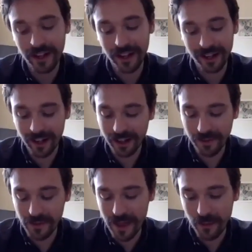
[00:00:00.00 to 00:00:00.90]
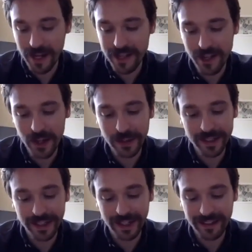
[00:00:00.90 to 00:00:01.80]
I feel that way too, and
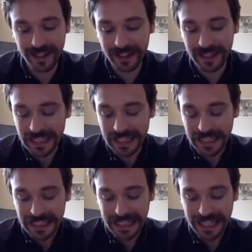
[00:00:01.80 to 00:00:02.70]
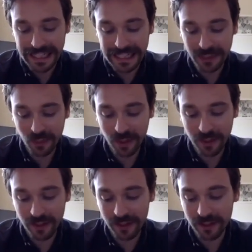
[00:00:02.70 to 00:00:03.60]
I think that is one
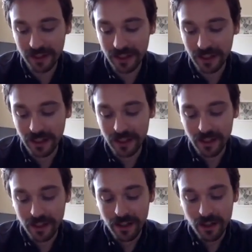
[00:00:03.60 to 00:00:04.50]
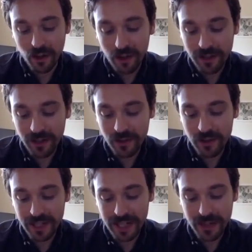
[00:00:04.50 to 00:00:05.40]
of the critical
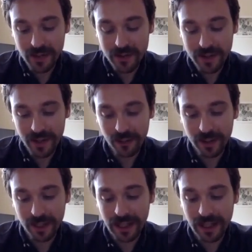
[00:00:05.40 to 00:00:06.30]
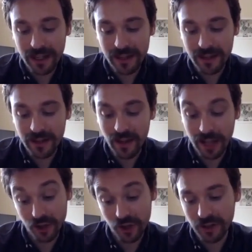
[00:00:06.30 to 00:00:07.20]
skills that we're eager
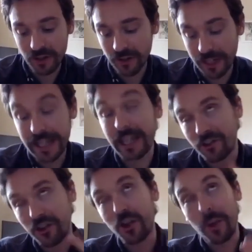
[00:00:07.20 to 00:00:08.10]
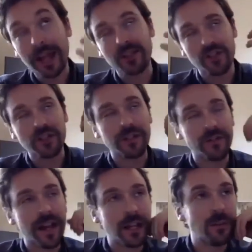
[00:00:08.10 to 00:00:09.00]
to and should
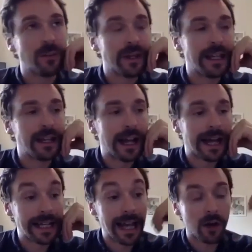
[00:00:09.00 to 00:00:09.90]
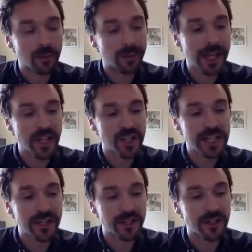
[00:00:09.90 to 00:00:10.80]
develop in our
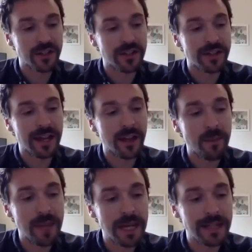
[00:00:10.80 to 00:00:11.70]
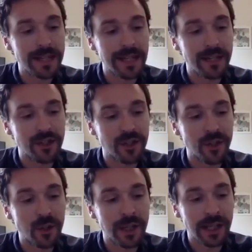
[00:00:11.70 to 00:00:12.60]
PhD students. That ability
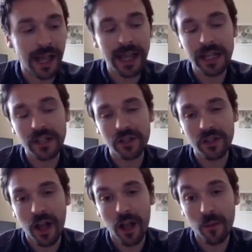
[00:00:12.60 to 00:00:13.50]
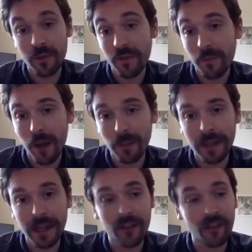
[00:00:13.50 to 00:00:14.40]
to engage with the
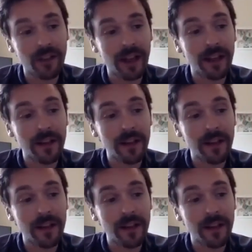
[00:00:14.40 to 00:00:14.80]
public, so that